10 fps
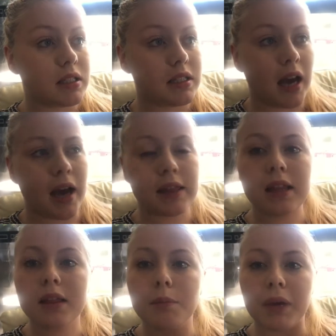yeah, I
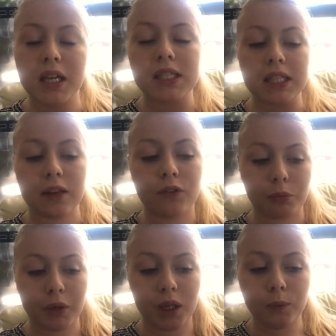think the biggest thing for
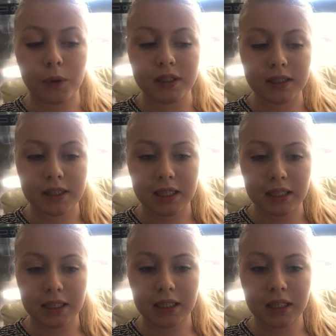me was
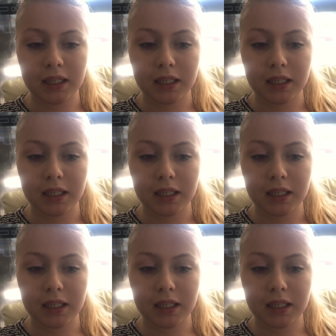the